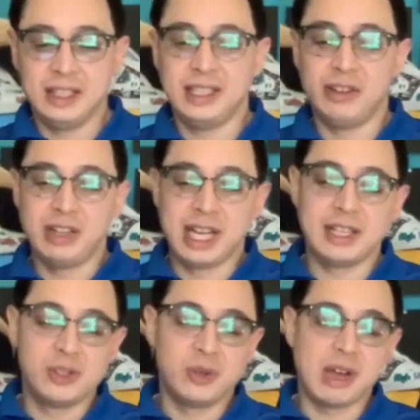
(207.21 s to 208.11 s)
and their
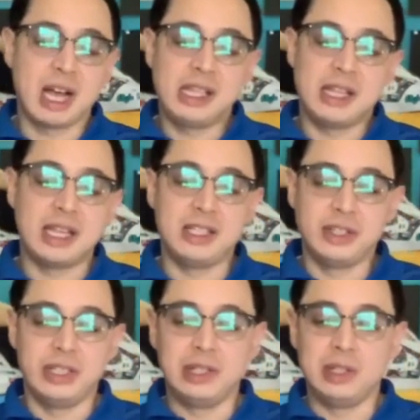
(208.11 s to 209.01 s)
natural
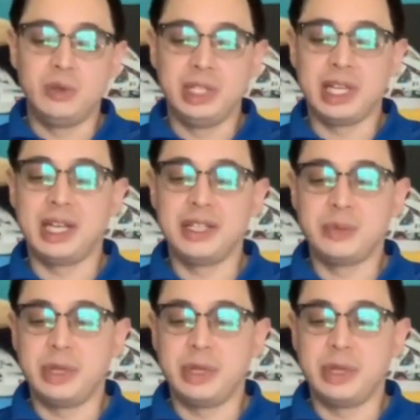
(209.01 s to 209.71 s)
eyeliner and glowing eyes